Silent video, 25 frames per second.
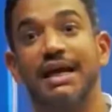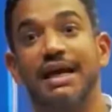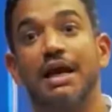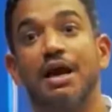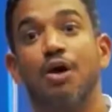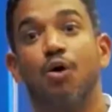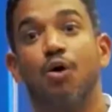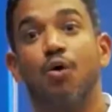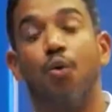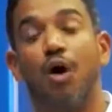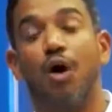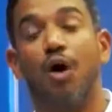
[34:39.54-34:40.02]

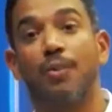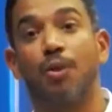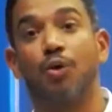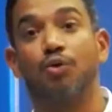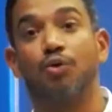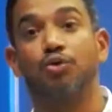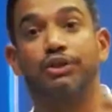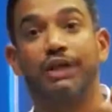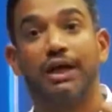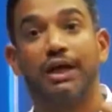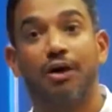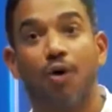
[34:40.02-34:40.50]
Why is
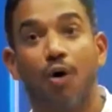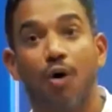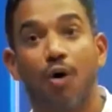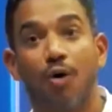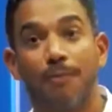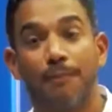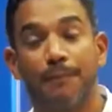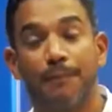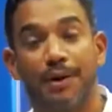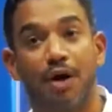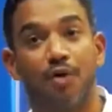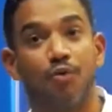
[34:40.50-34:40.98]
it this
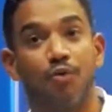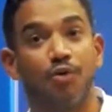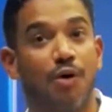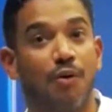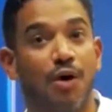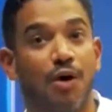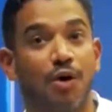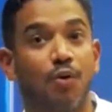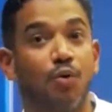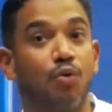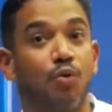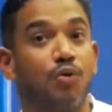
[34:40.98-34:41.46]
is
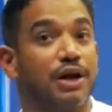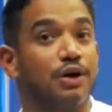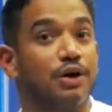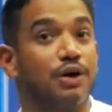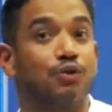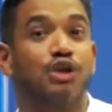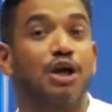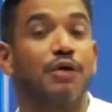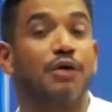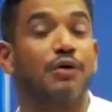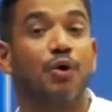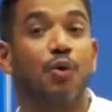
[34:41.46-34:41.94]
important?
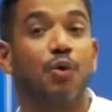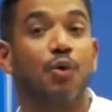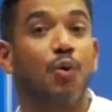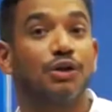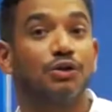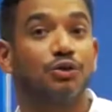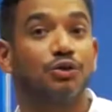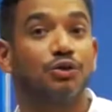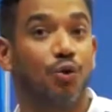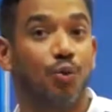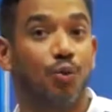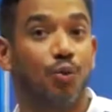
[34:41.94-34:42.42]
Because the
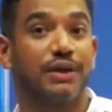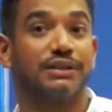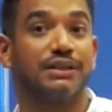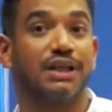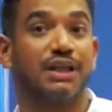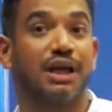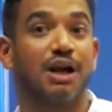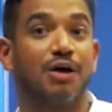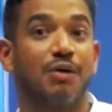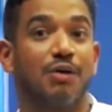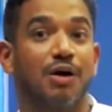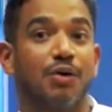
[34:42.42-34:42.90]
money
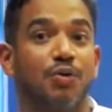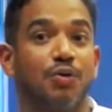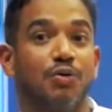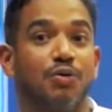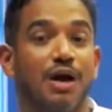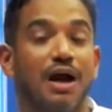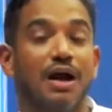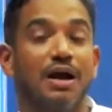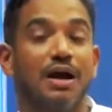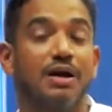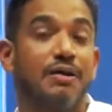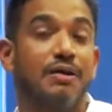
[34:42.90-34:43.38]

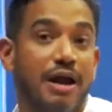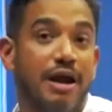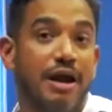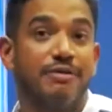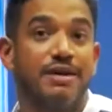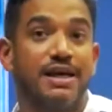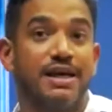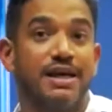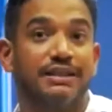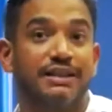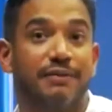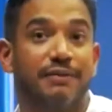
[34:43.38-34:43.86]
is
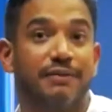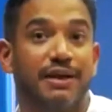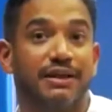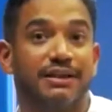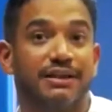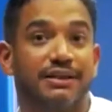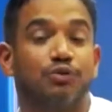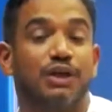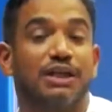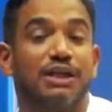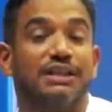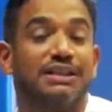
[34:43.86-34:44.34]

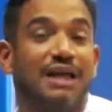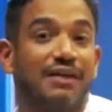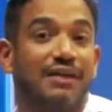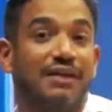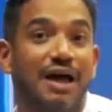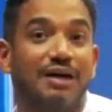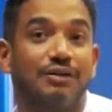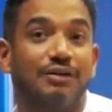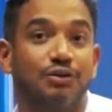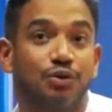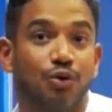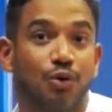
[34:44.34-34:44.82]
the money
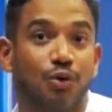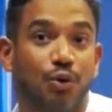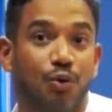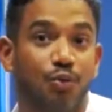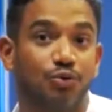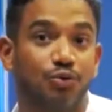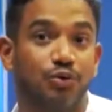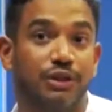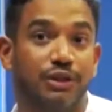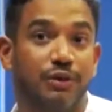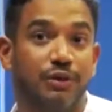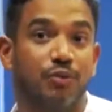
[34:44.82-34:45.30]
of all
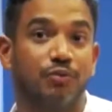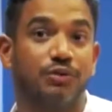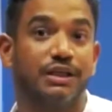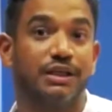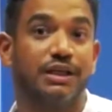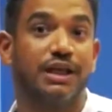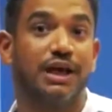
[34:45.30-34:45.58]
of us.